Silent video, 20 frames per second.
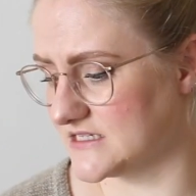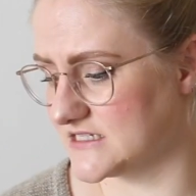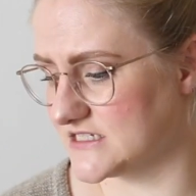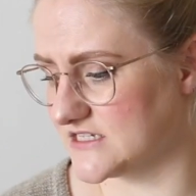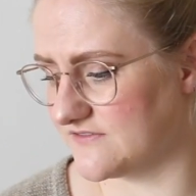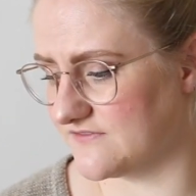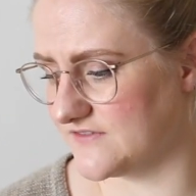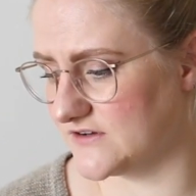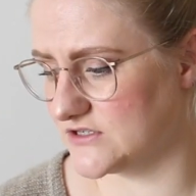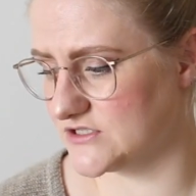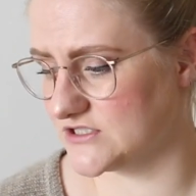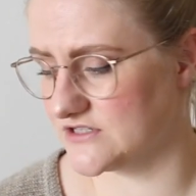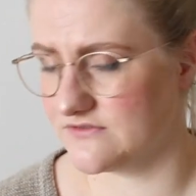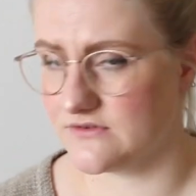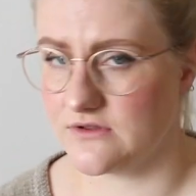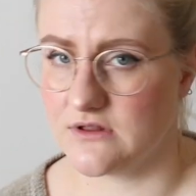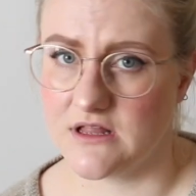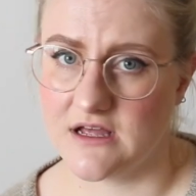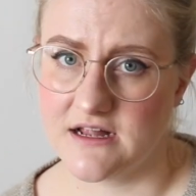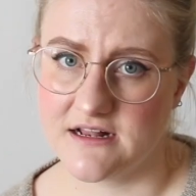So first of
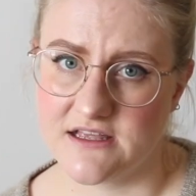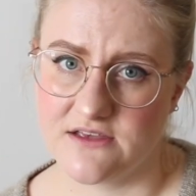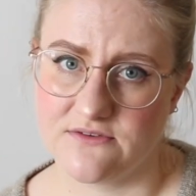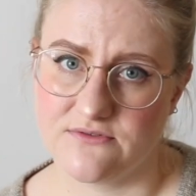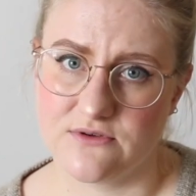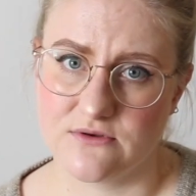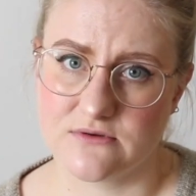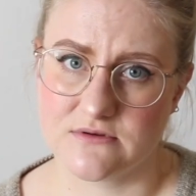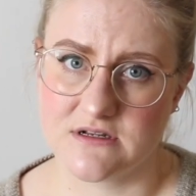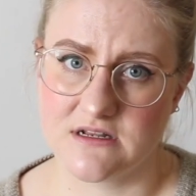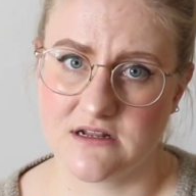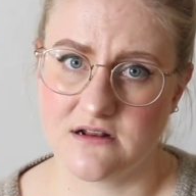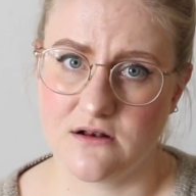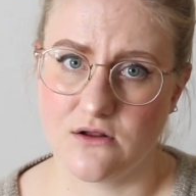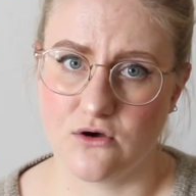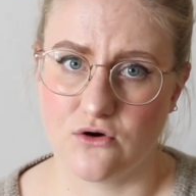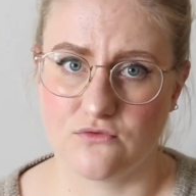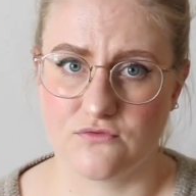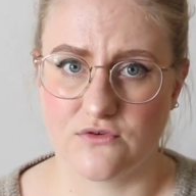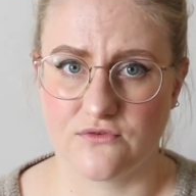all, I'll give you a
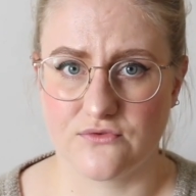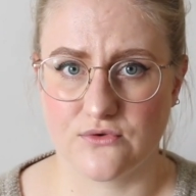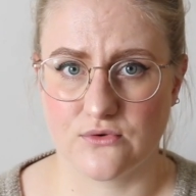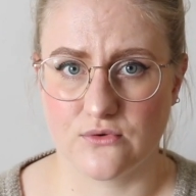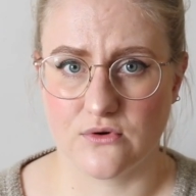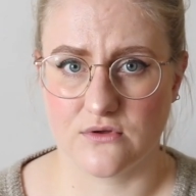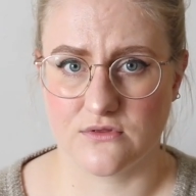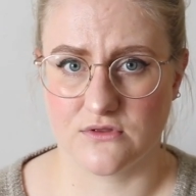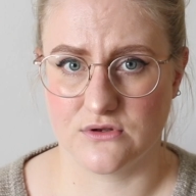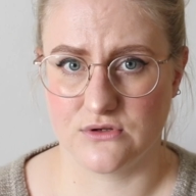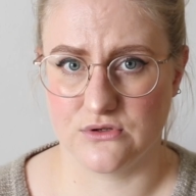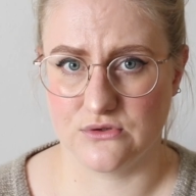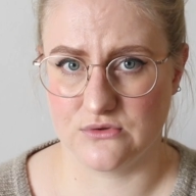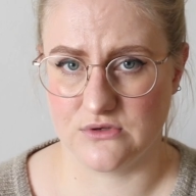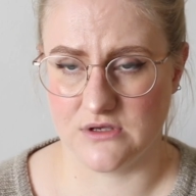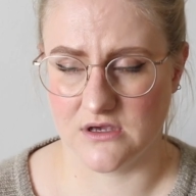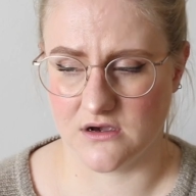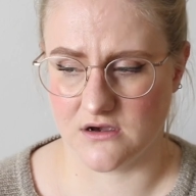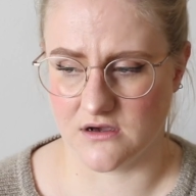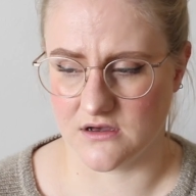little overview on the new
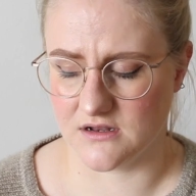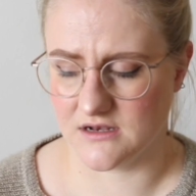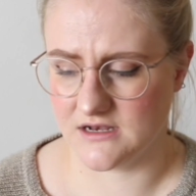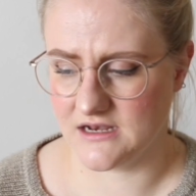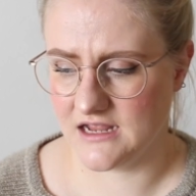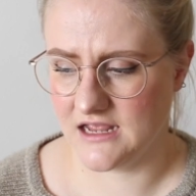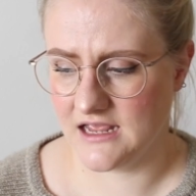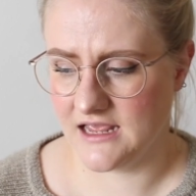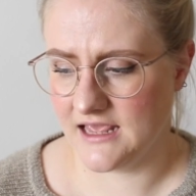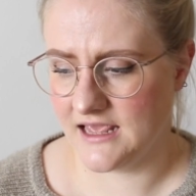yarn.